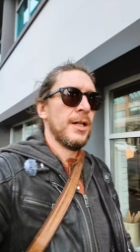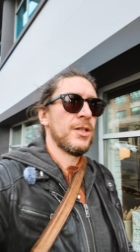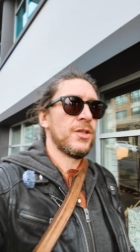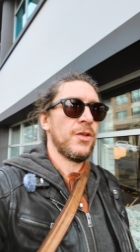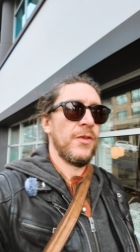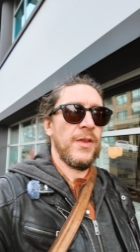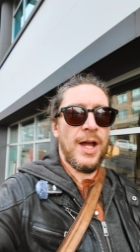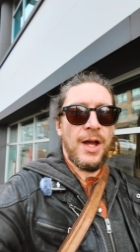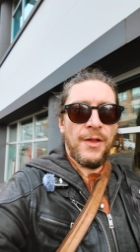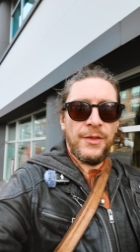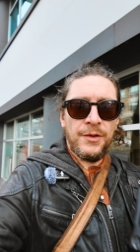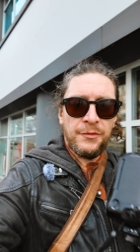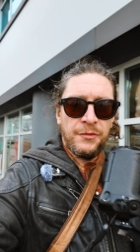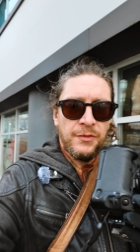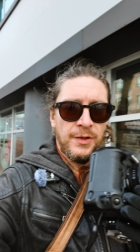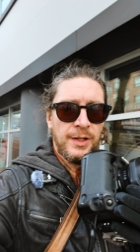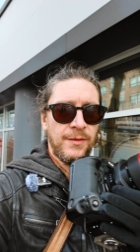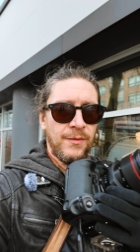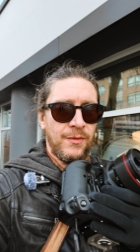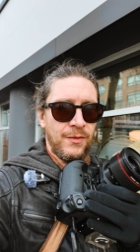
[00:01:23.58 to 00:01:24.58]
So the other
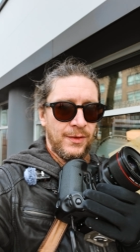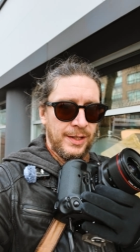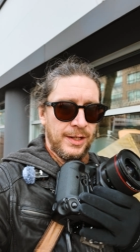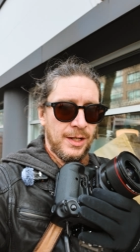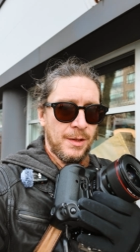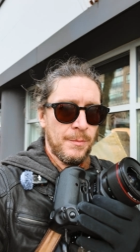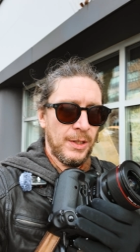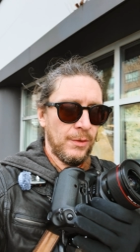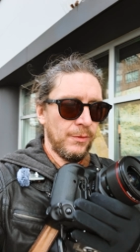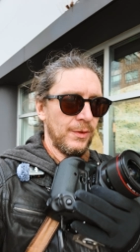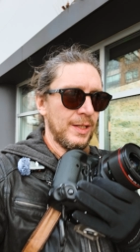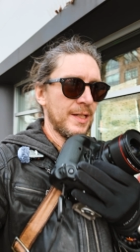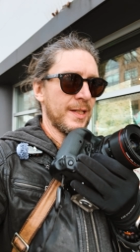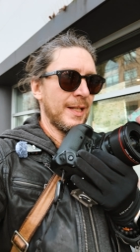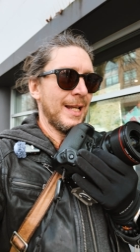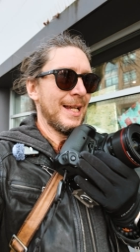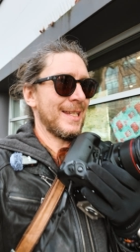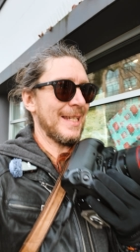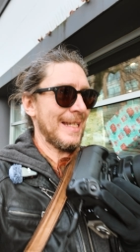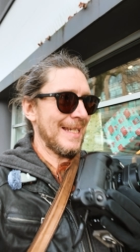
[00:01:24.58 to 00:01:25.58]
fun thing about these
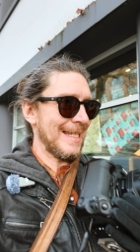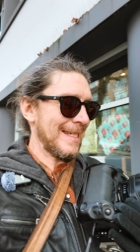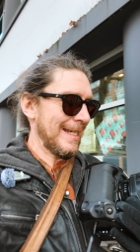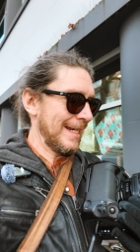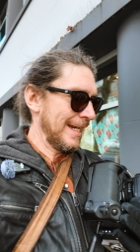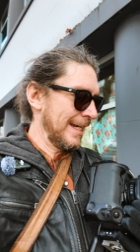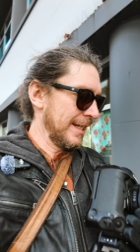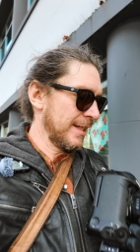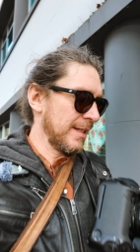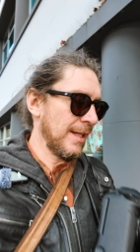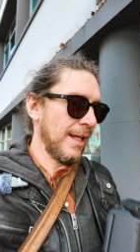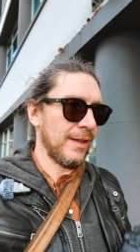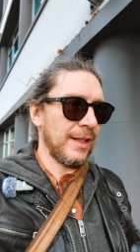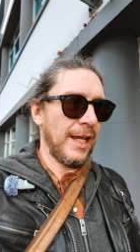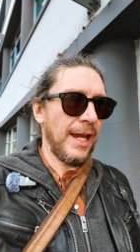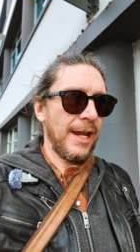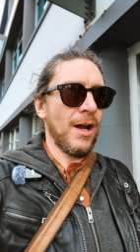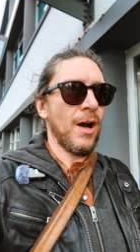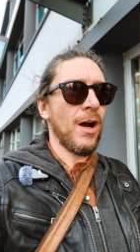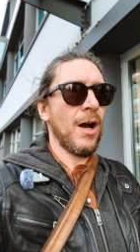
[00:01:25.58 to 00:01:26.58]
lenses is that
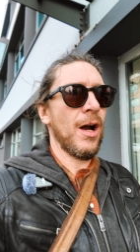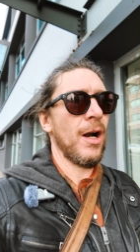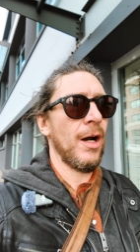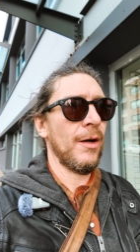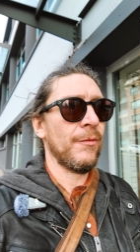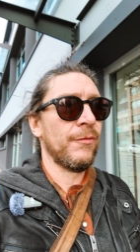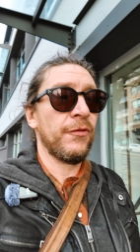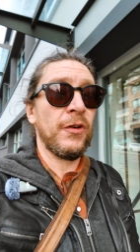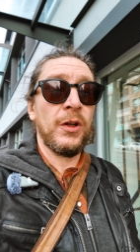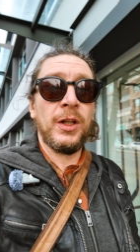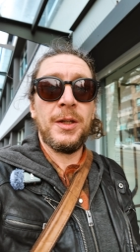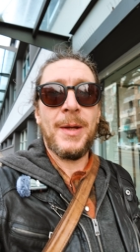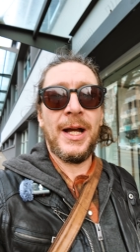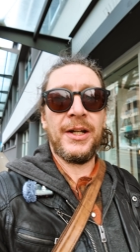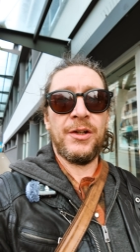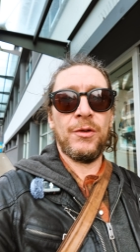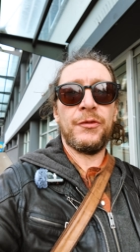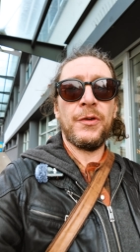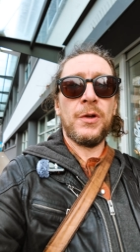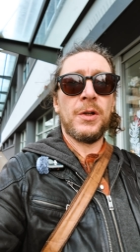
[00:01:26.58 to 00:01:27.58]
they are fully
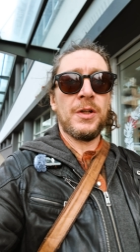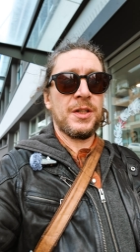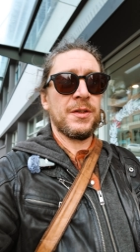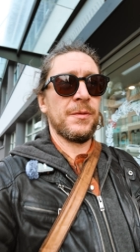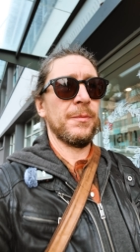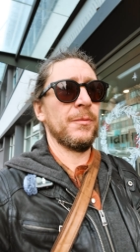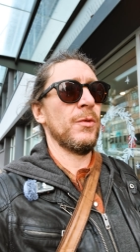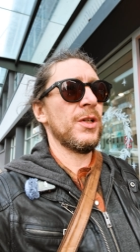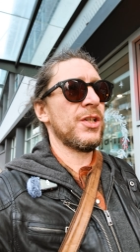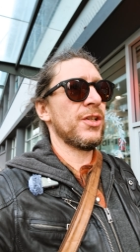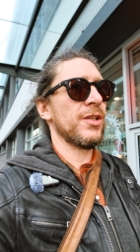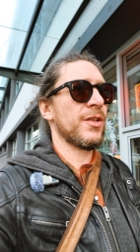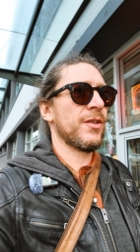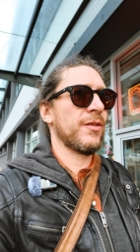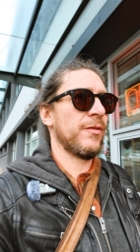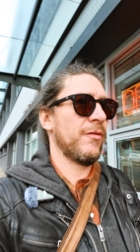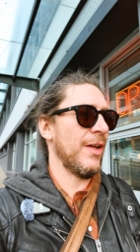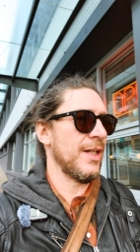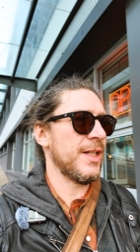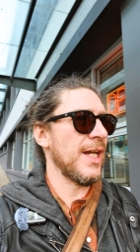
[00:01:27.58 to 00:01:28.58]
manual focus, which is
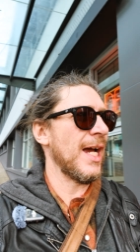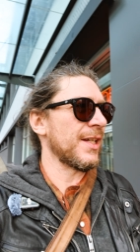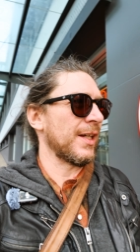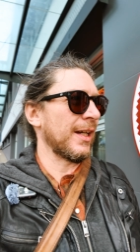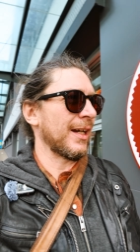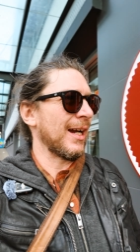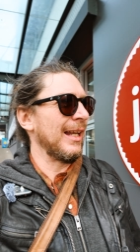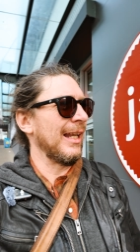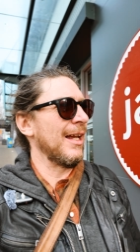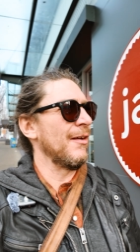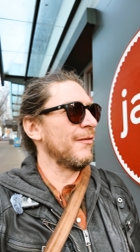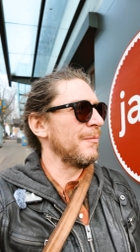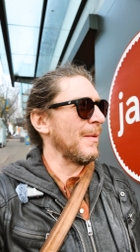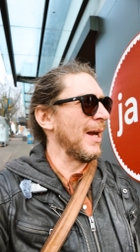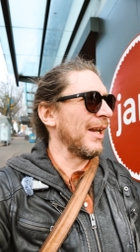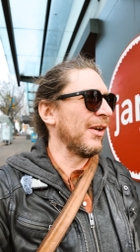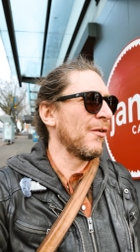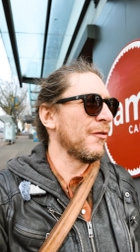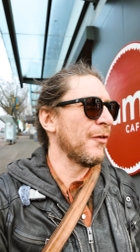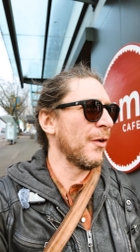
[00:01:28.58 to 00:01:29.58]
fantastic. I love
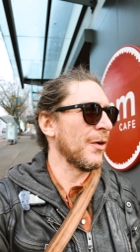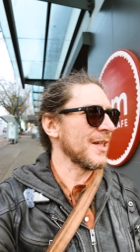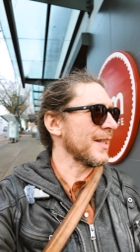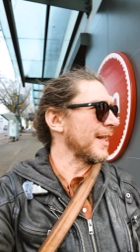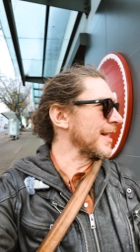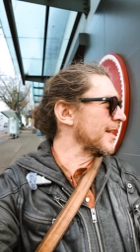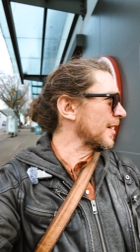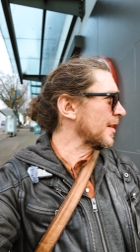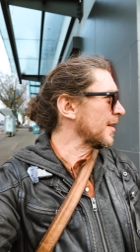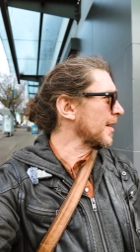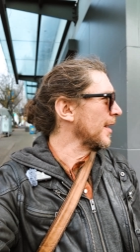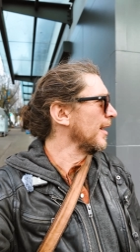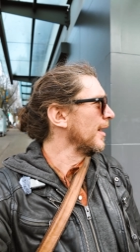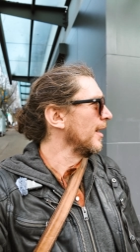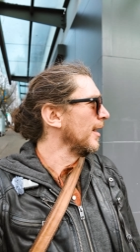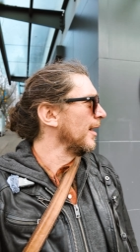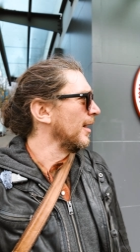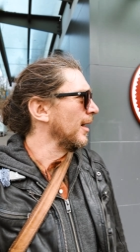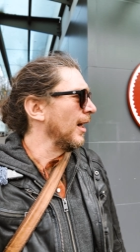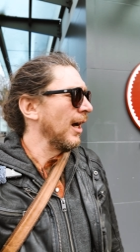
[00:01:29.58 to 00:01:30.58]
manual focus lenses
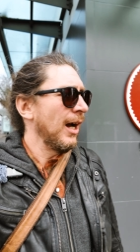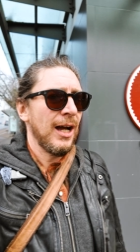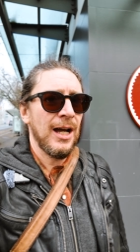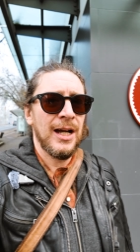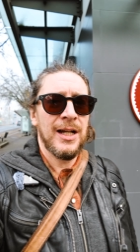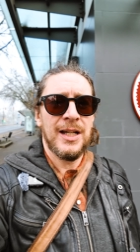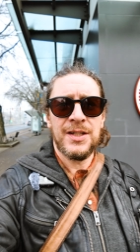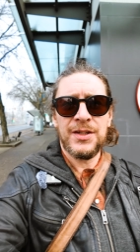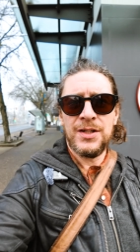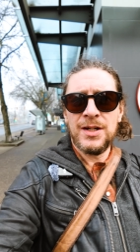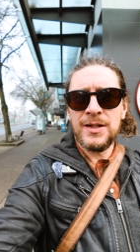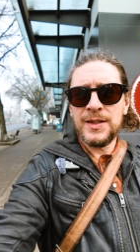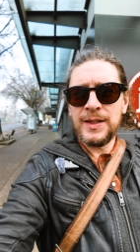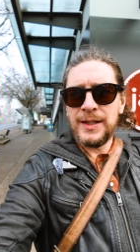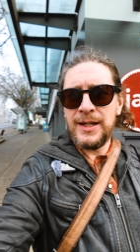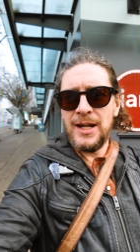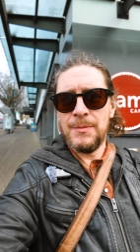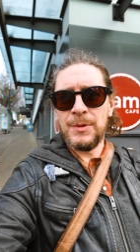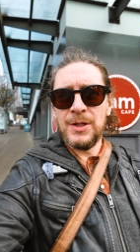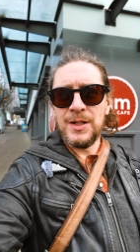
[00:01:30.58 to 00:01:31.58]
as long as the
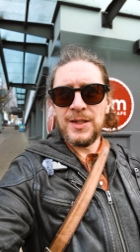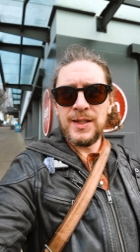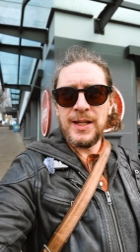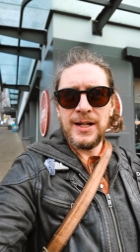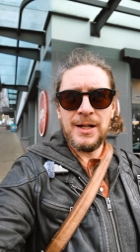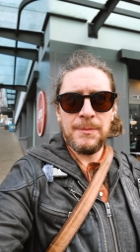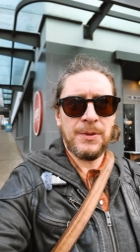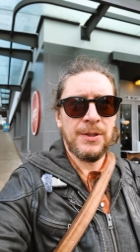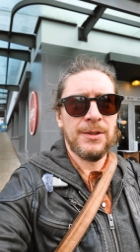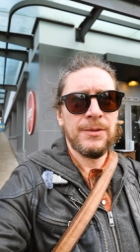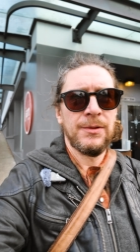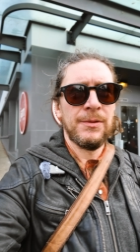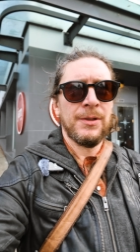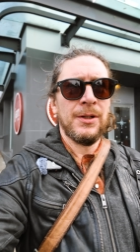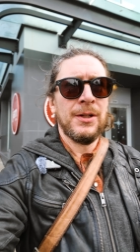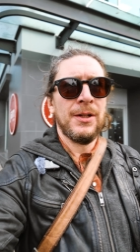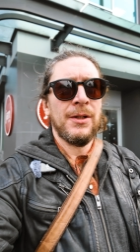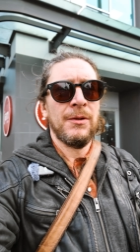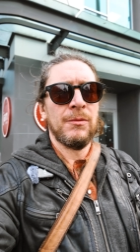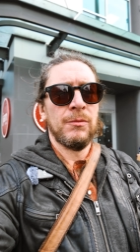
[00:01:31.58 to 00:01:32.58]
camera is set up
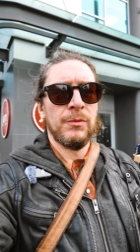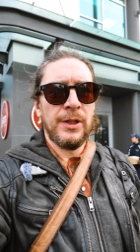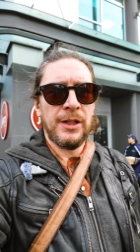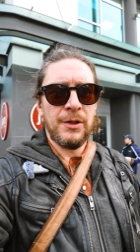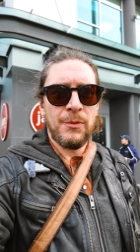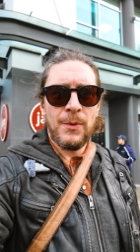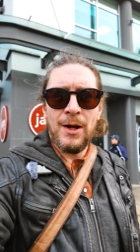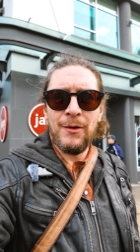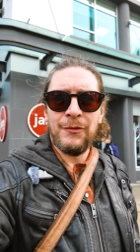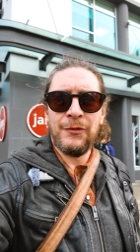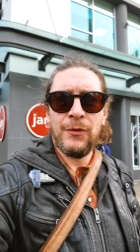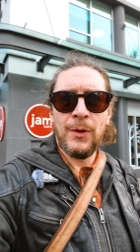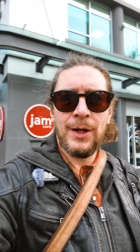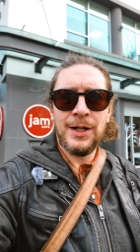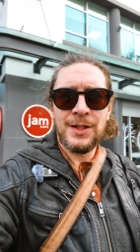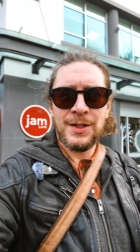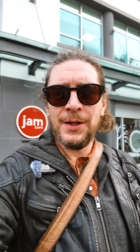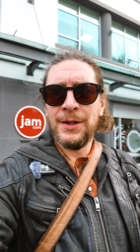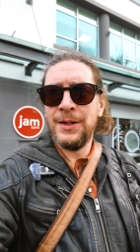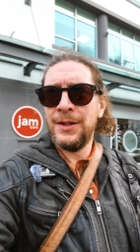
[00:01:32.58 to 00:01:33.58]
really well for
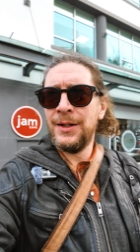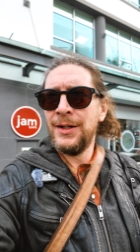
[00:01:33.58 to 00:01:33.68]
it.